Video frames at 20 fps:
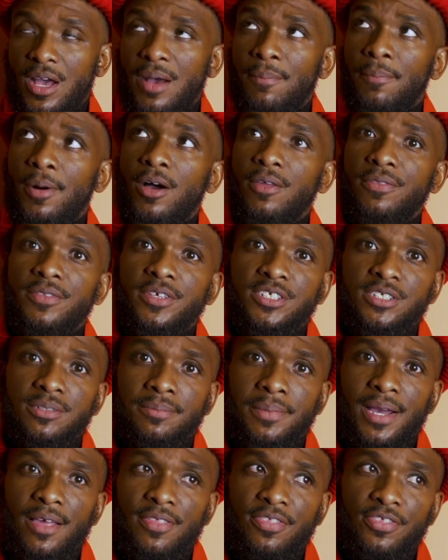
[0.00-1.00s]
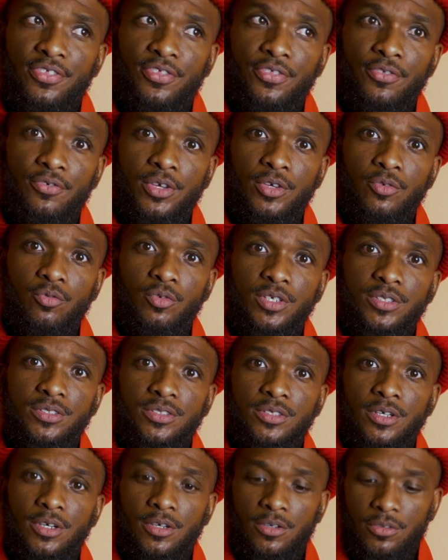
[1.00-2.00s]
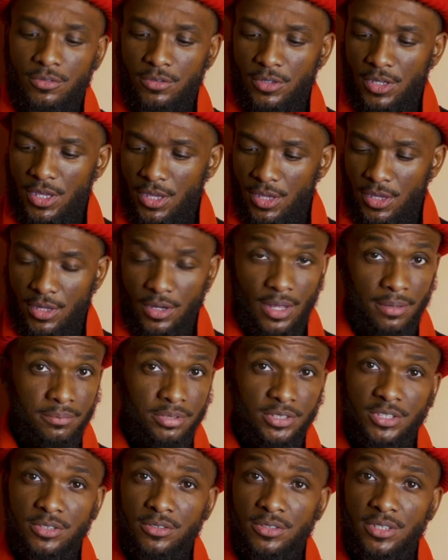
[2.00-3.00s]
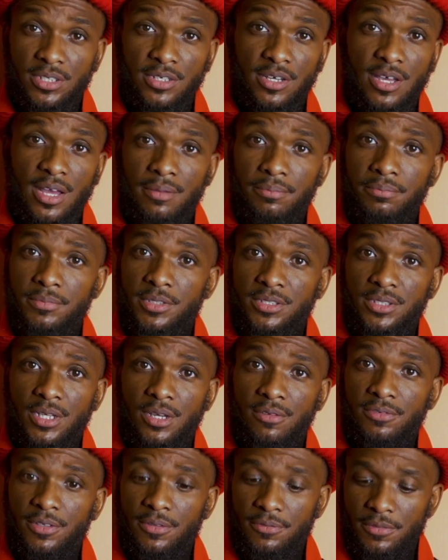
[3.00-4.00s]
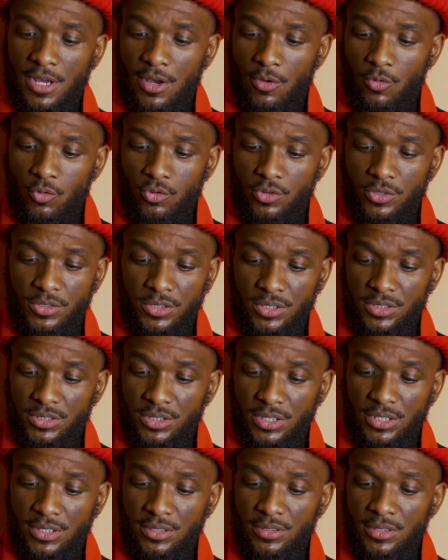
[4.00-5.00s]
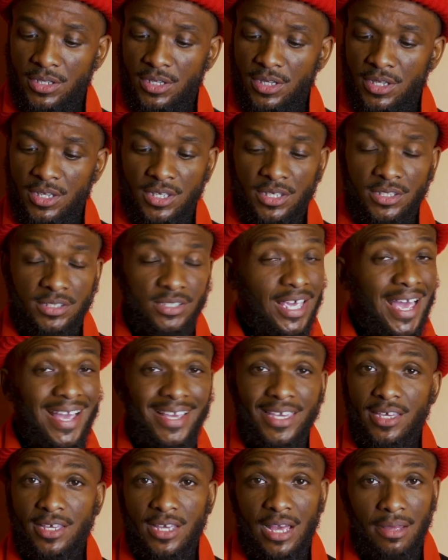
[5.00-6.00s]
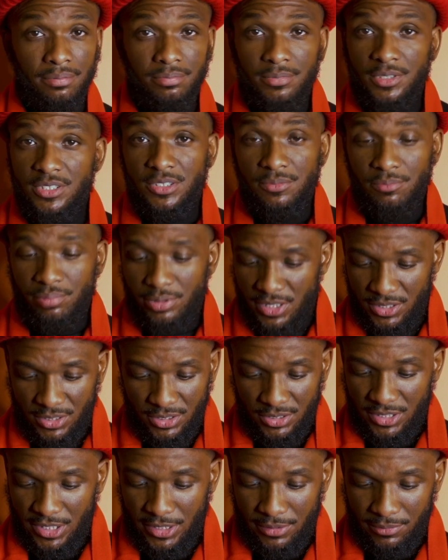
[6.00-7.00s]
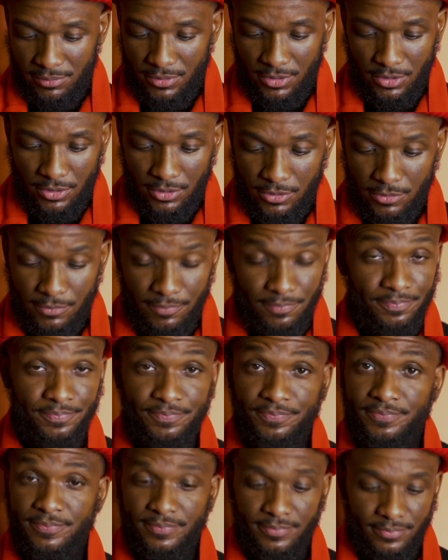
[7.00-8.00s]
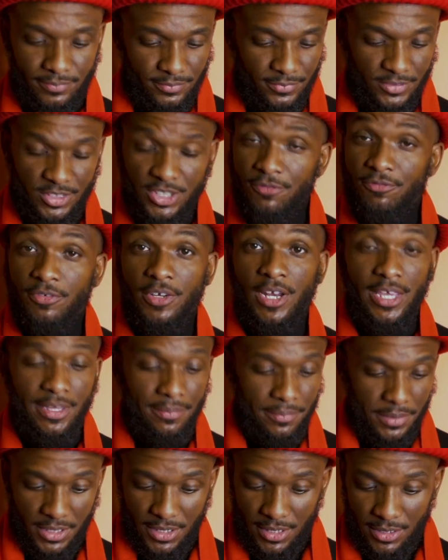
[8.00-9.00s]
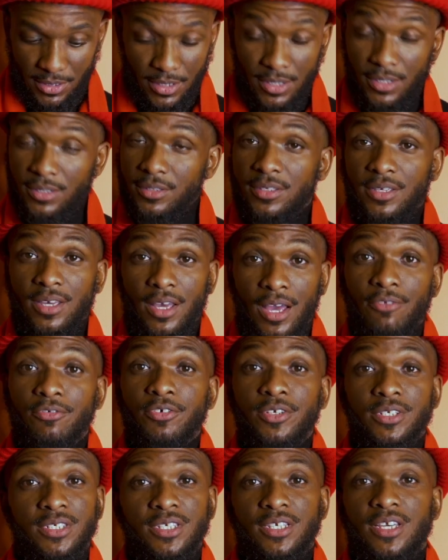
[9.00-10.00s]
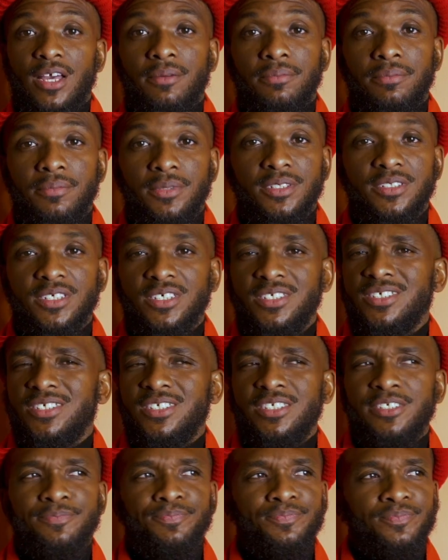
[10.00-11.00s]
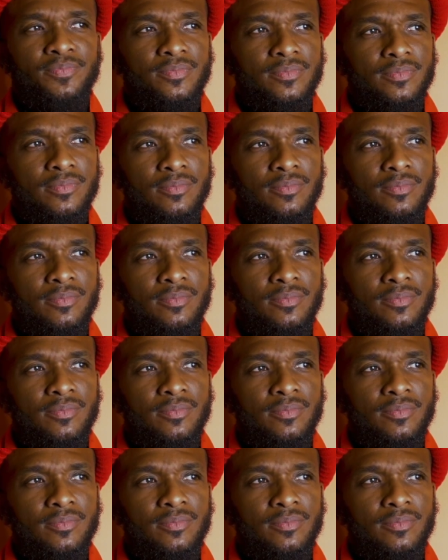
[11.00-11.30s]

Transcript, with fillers: I bought this about three weeks ago, and I'm still getting compliments off of it. I wore this, and see, I get compliments in places that you know, Chick Fil A, man. Like I really get compliments, and then